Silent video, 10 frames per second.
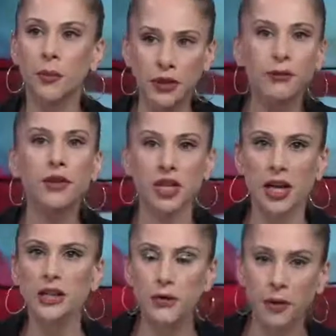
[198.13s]
but the fish
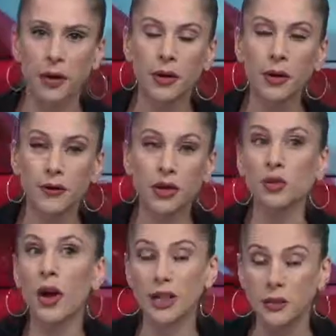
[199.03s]
heads from the, uh, the fish
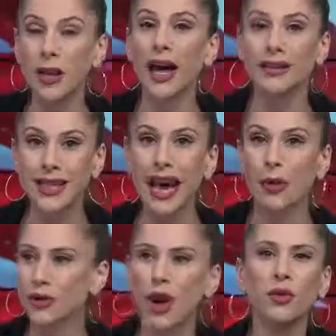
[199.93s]
rots from the head
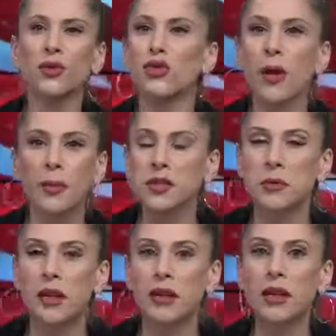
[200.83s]
down. Donald Trump has
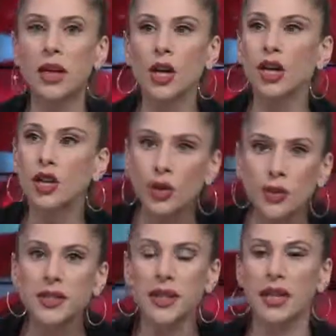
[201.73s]
been
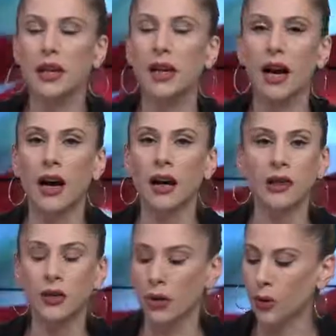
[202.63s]
using, uh,
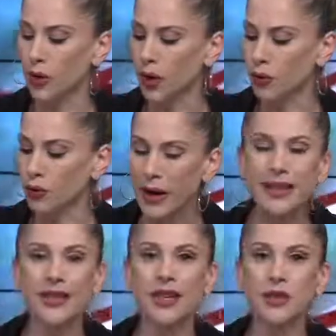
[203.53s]
you know,
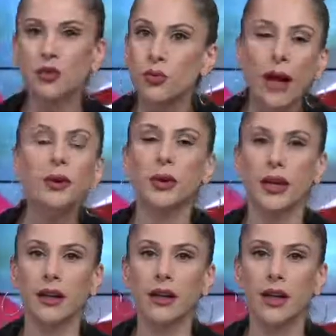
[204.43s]
racist
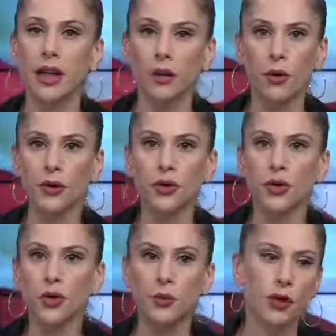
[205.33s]
rhetoric in order
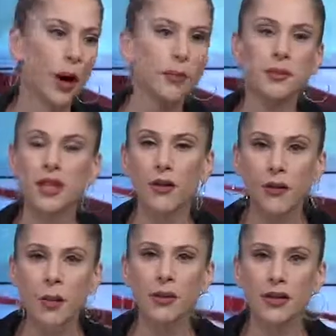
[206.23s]
to prop himself
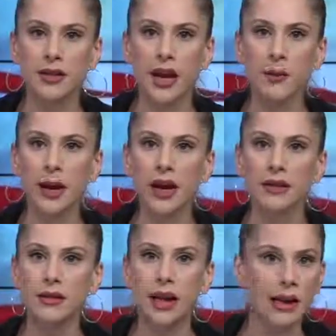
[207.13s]
up in his
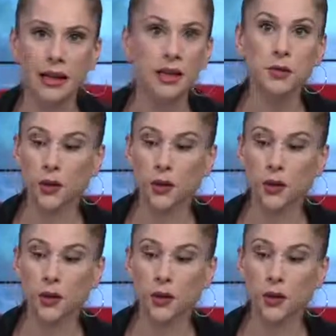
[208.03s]
campaigns and in his